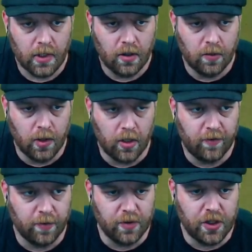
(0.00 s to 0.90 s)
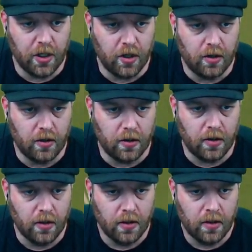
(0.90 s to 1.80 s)
Good block from Zhang.
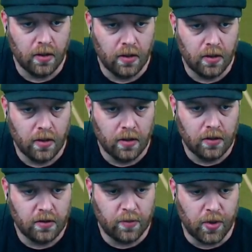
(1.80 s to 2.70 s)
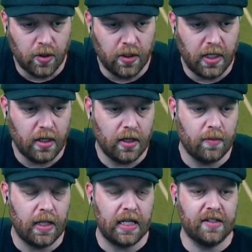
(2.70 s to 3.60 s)
DuPont
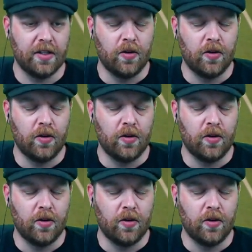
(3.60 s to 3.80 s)
plays it